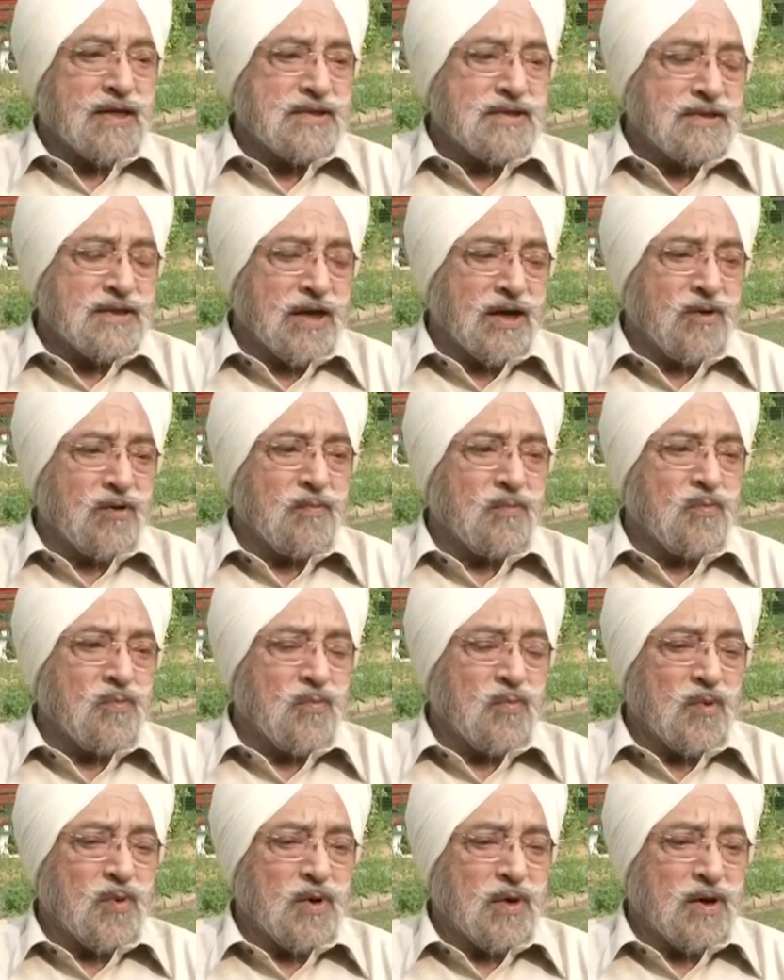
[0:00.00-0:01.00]
is now
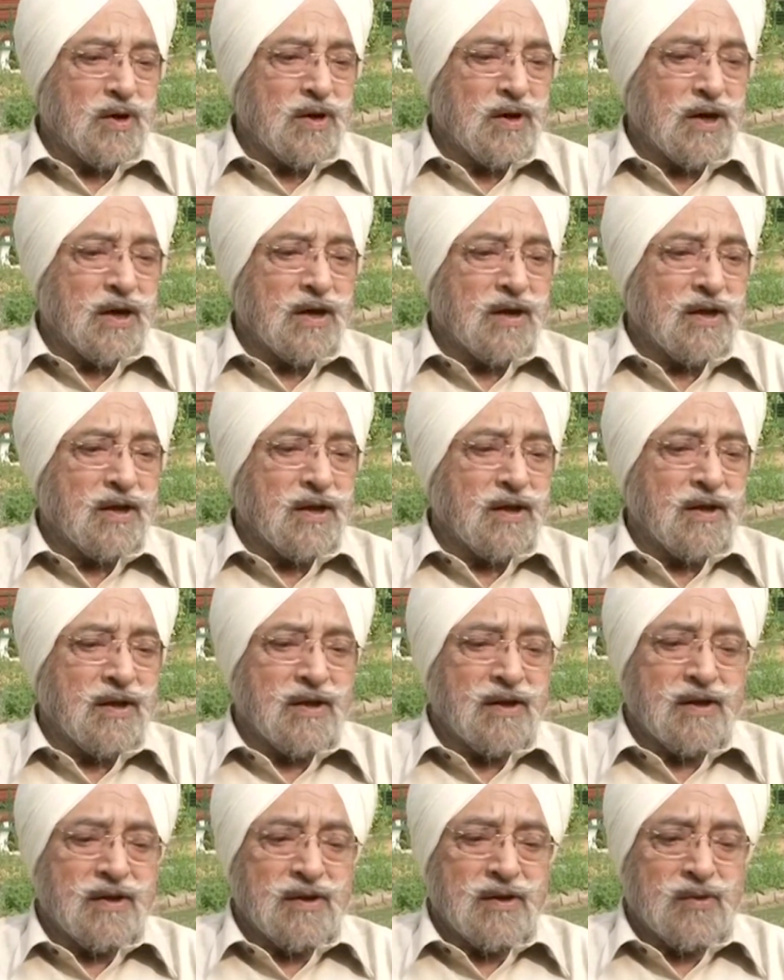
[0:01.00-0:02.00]

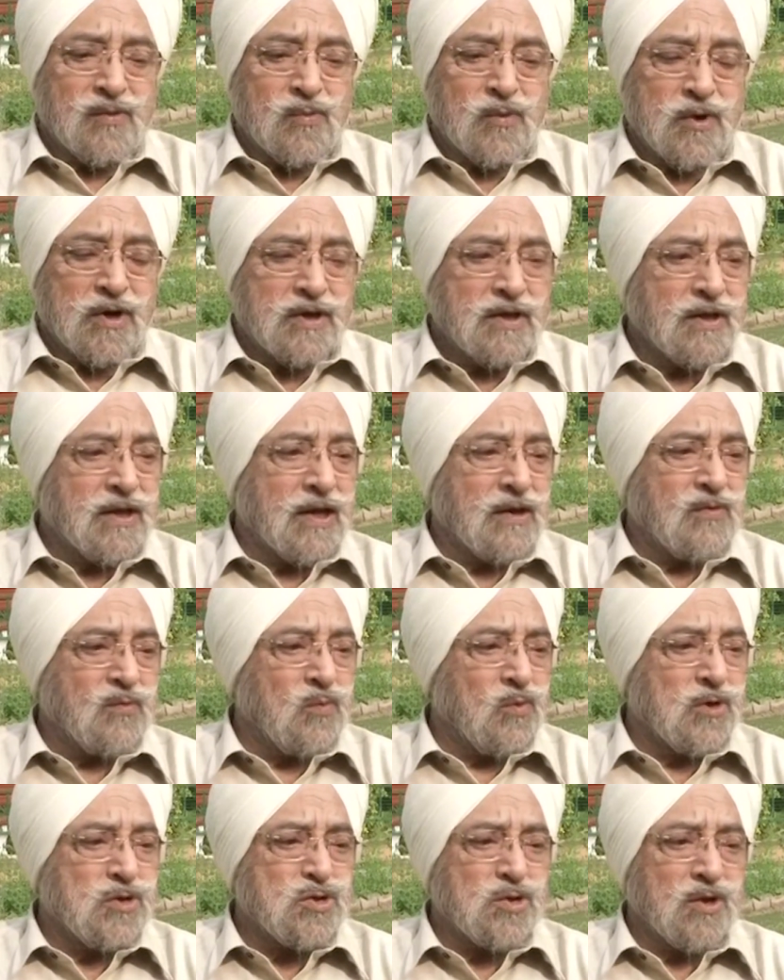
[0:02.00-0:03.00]
working at
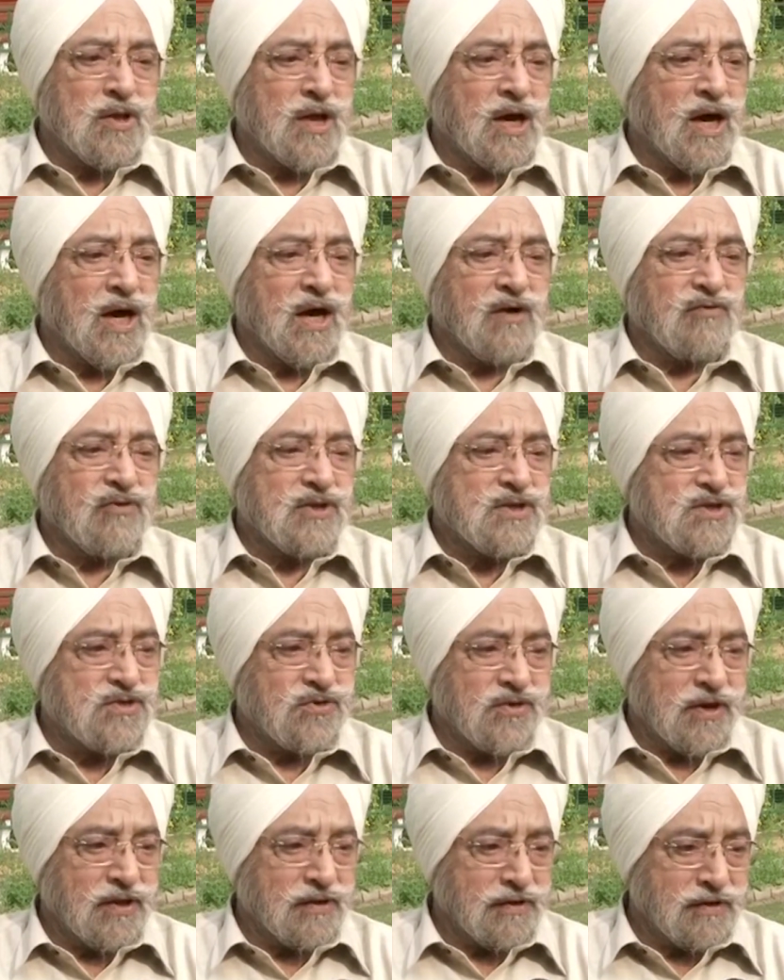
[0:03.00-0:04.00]
virtually half its
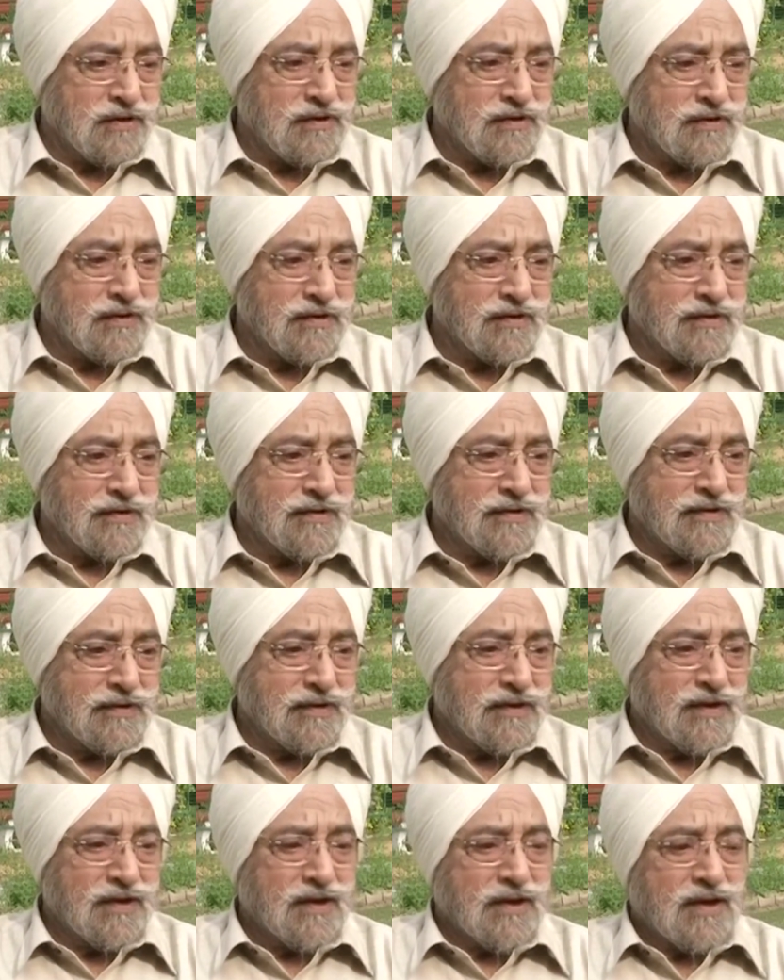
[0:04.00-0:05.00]
strength.
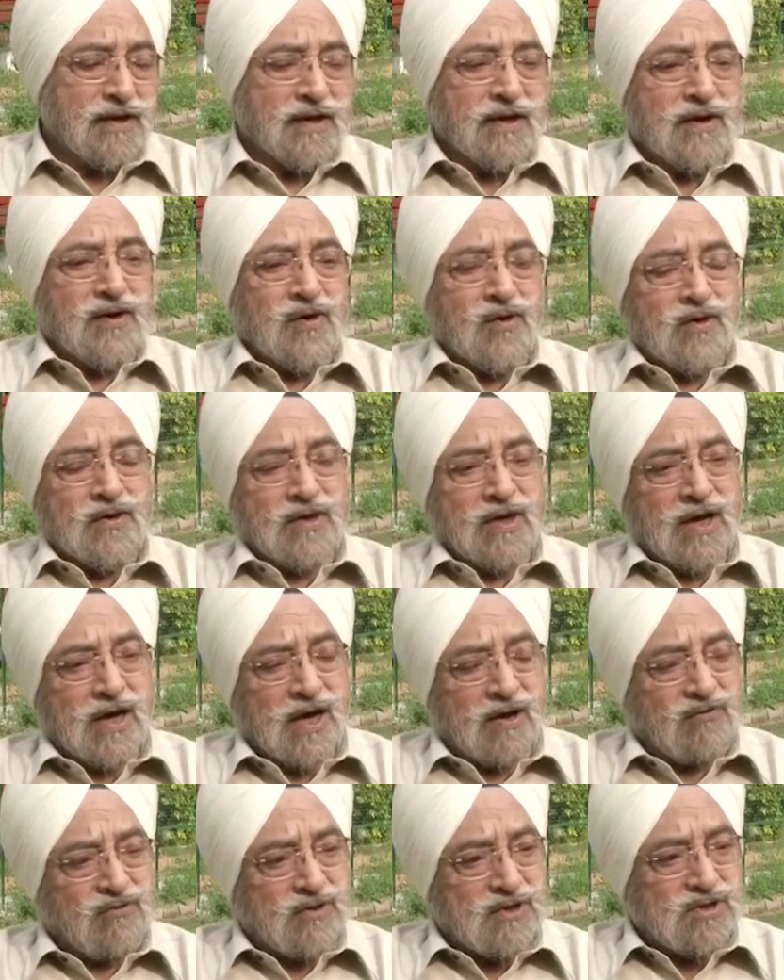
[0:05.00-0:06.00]
Okay,
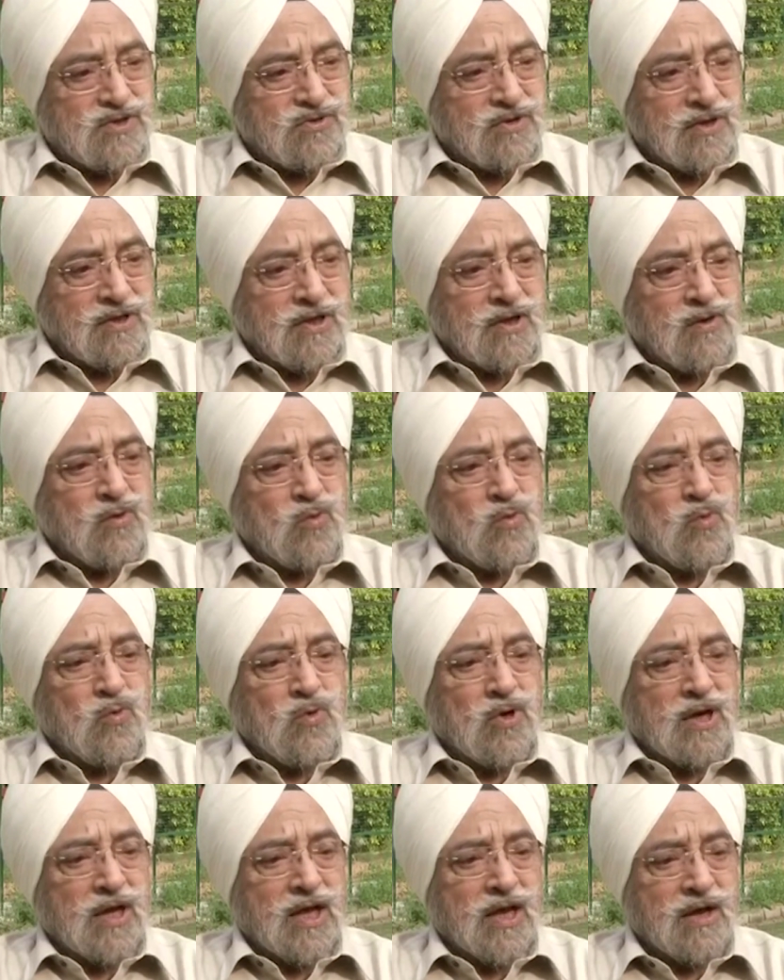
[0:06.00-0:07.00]
half its strength. You do
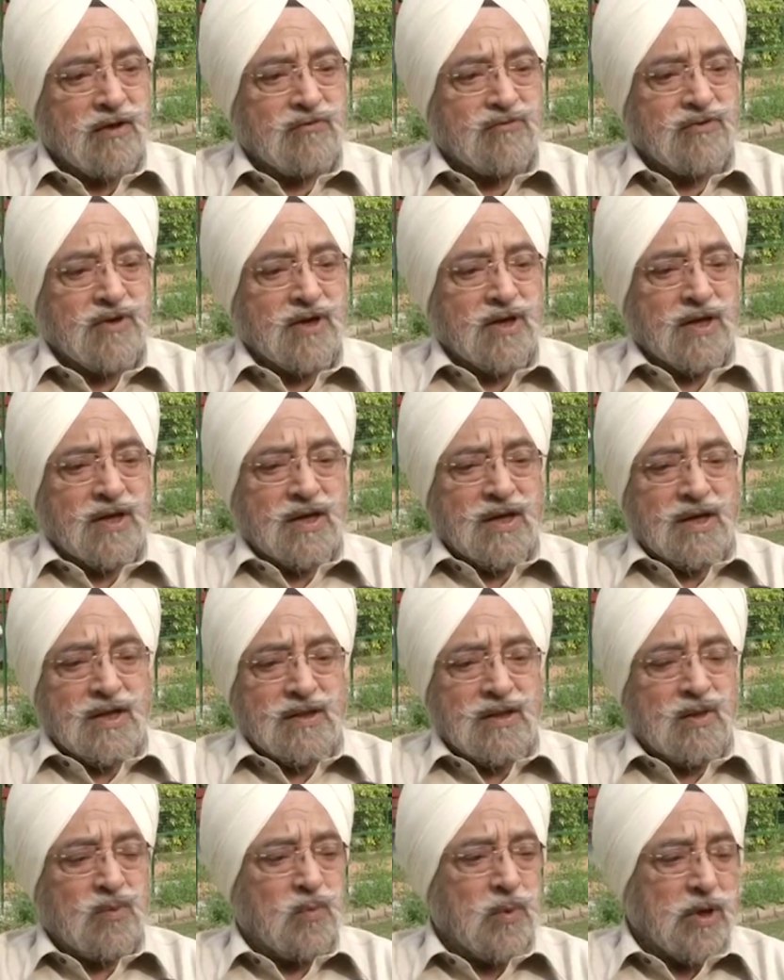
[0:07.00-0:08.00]
not have
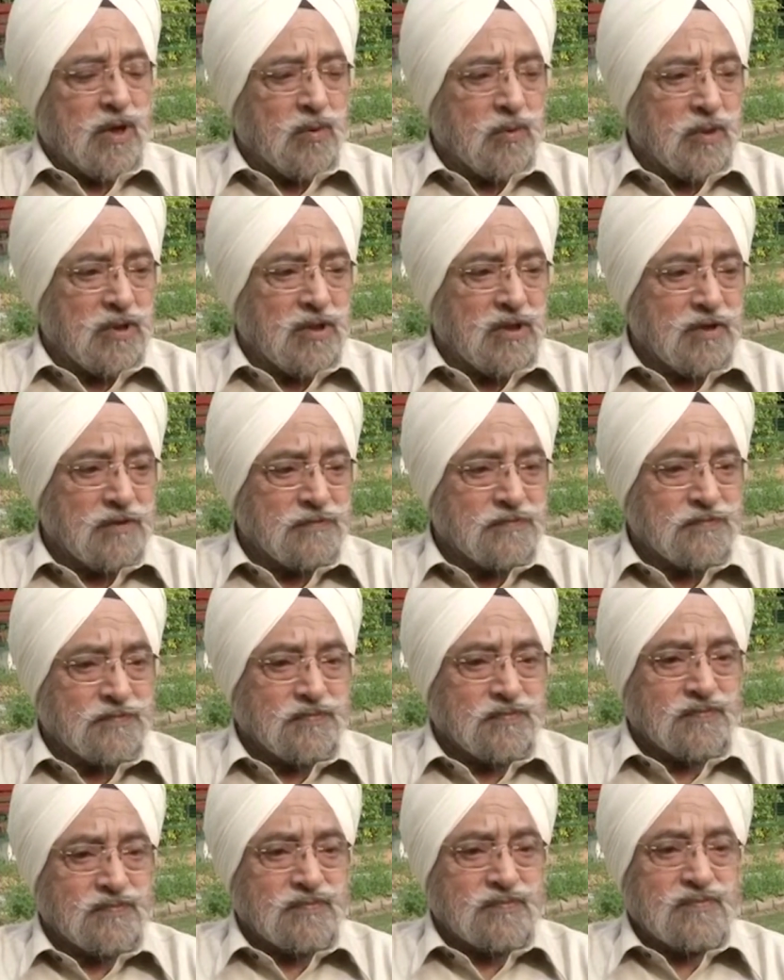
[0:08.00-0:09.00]
the wherewith.
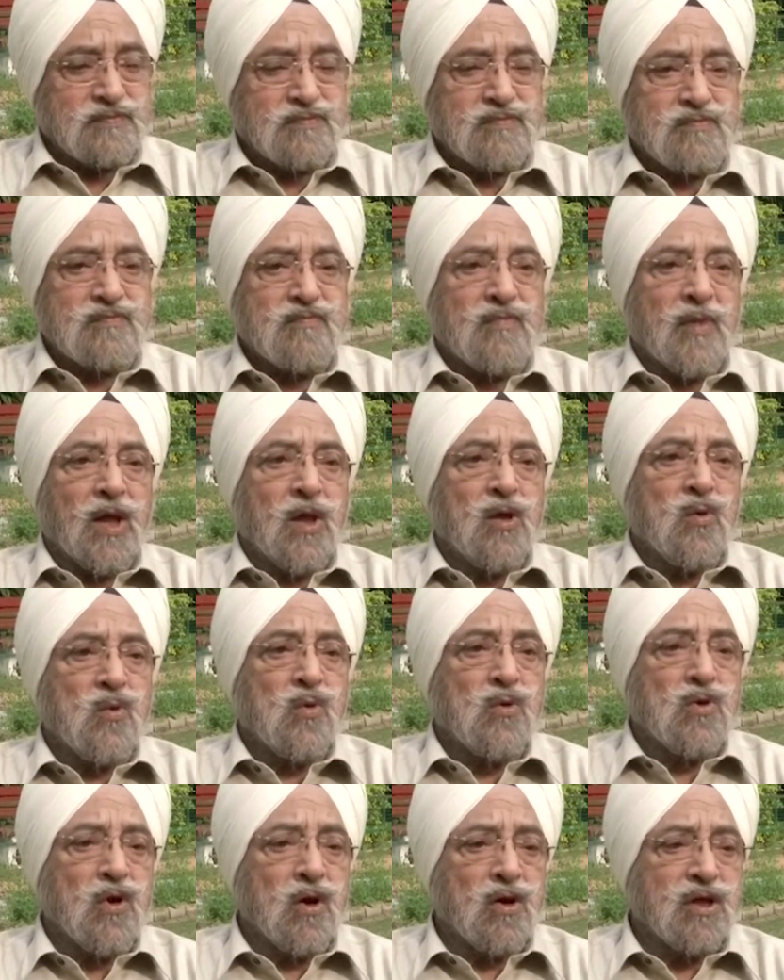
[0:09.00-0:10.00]

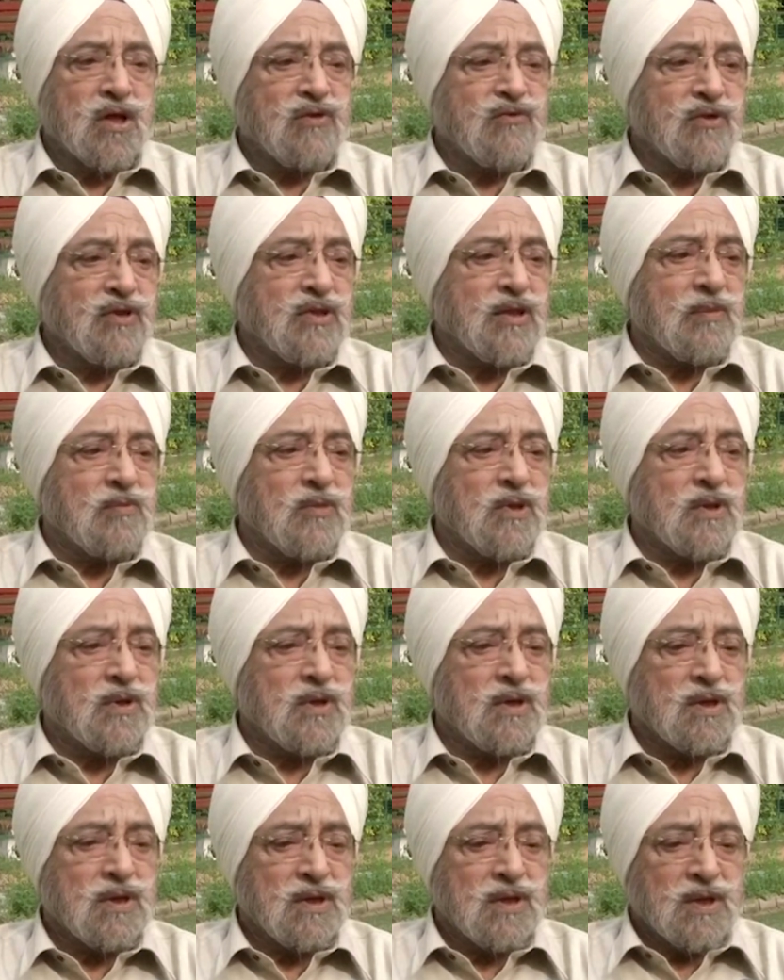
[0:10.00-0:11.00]
You are not giving them
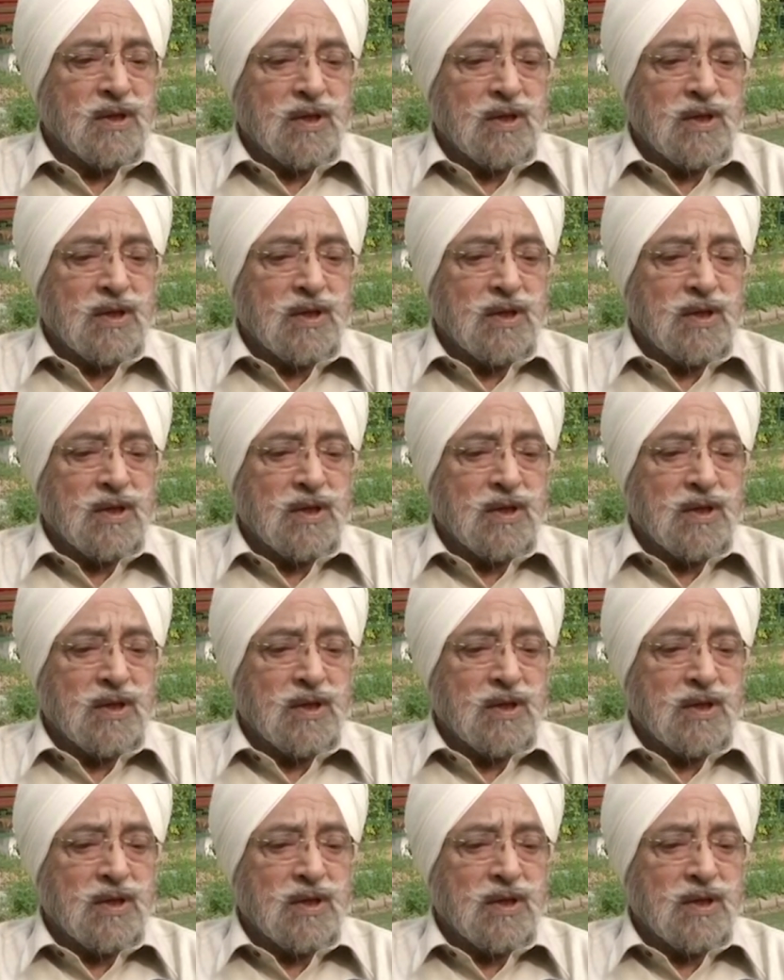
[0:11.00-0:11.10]
the